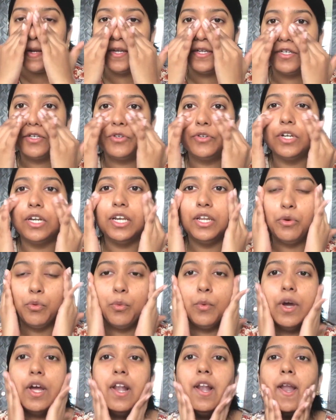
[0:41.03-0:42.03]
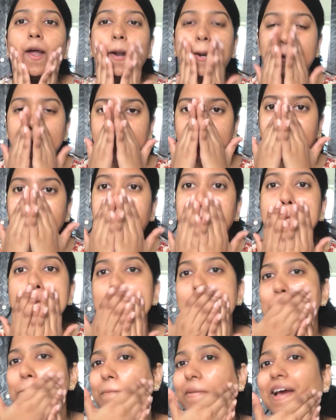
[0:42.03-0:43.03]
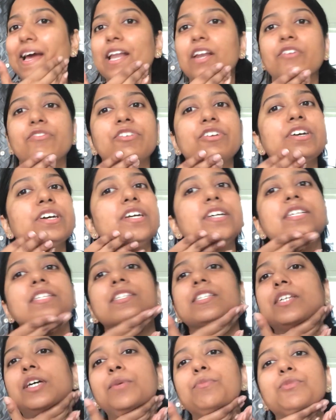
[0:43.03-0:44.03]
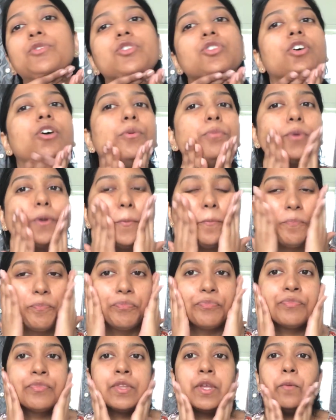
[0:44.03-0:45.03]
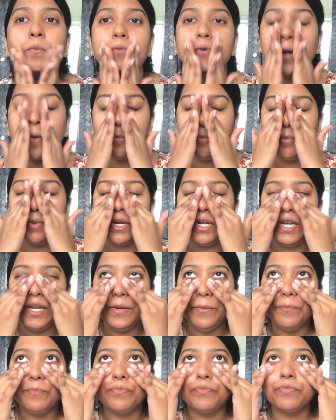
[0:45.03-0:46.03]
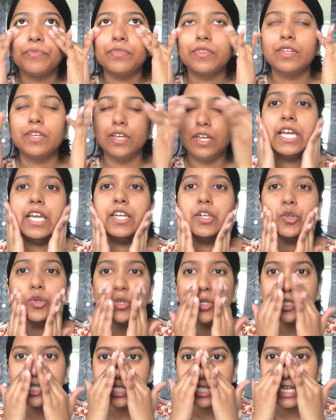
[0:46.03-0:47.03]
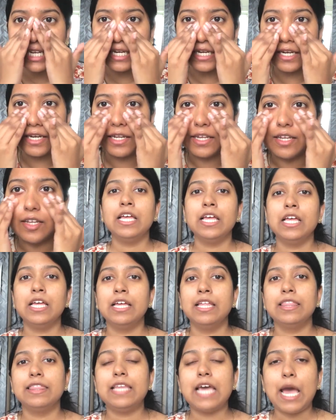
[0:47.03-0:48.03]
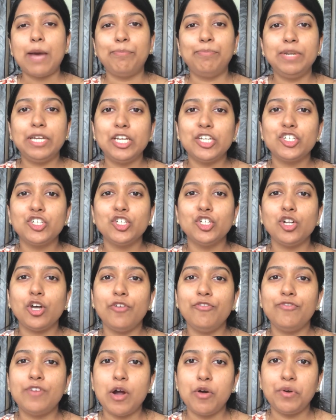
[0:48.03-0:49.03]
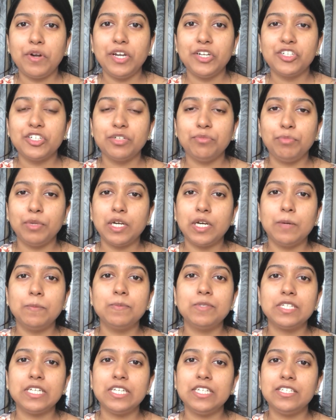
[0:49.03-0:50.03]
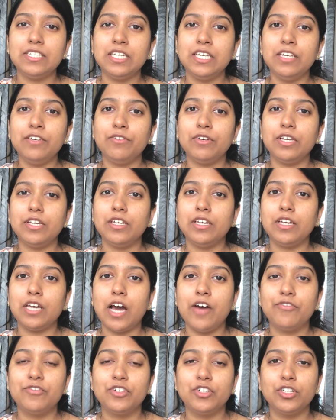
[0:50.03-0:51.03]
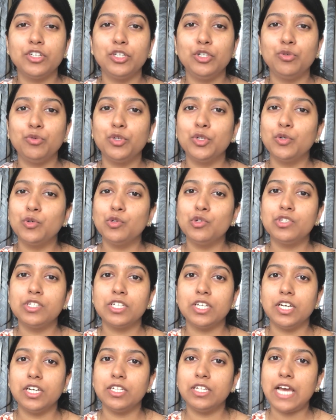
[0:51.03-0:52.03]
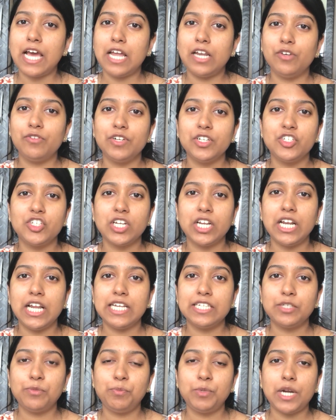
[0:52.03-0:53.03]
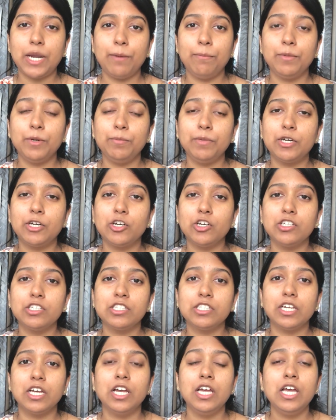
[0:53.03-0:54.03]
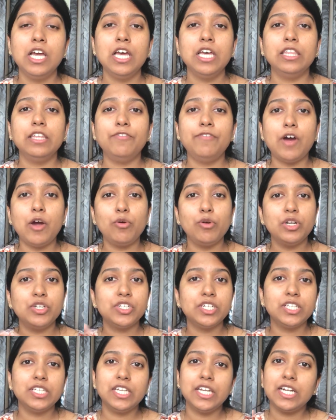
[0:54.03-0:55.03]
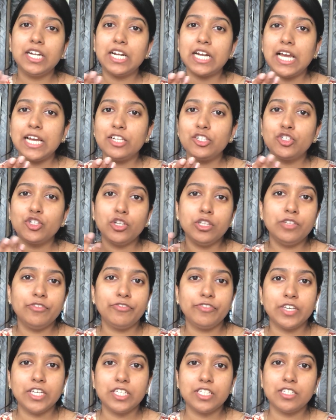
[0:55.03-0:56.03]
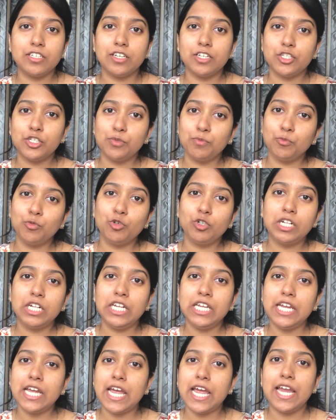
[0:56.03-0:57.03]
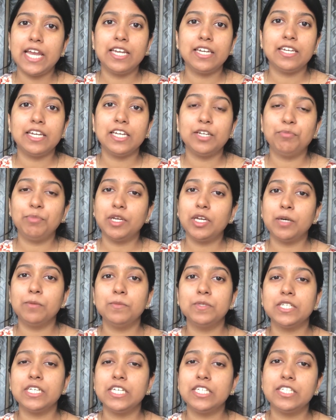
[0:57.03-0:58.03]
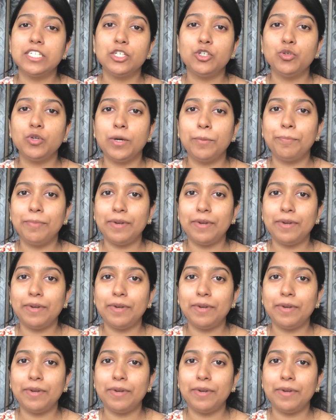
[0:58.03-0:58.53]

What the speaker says: it really well and the aloe vera is absorbed properly into your skin. The application of foundation becomes easy after you use the aloe vera gel as a primer, because the foundation then glides on the face smoothly and it becomes easy to